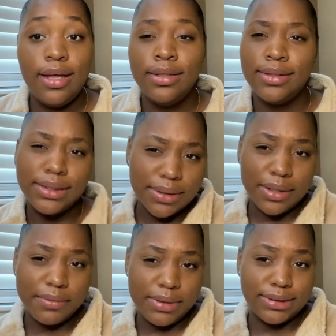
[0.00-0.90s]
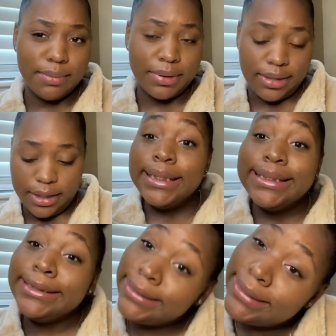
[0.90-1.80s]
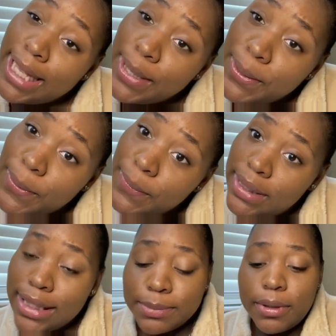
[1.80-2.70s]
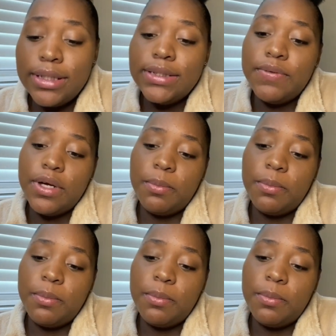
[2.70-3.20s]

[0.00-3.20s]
That's all I can really say about that. So the next part of this video,